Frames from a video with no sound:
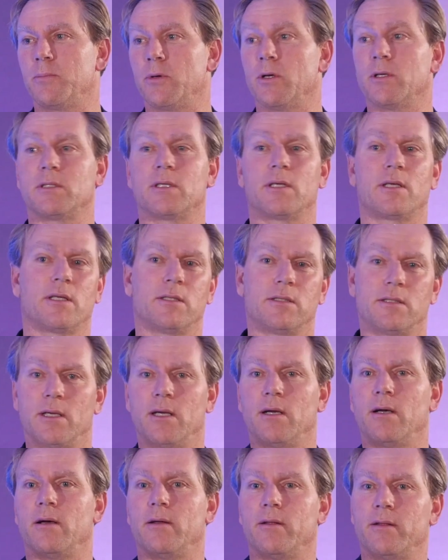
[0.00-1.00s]
person can say,
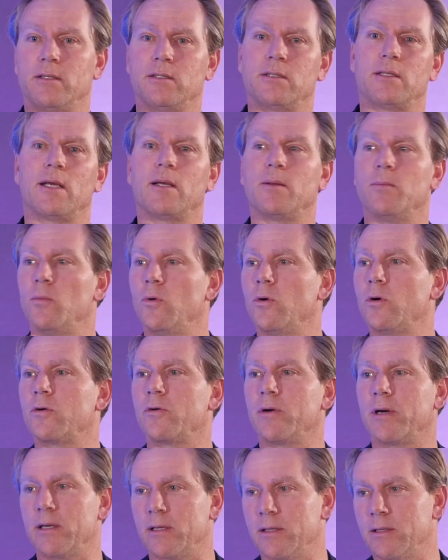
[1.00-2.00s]
oh, he's taking more
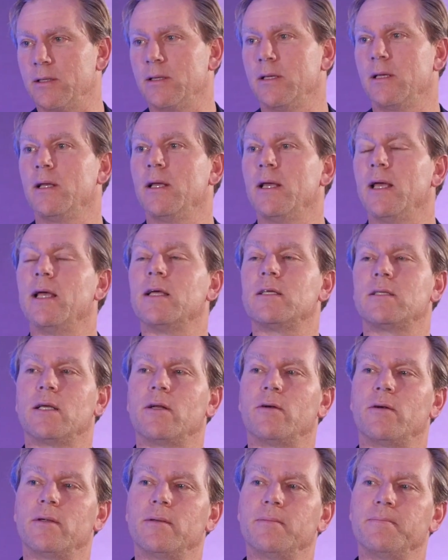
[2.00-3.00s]
credit, etc.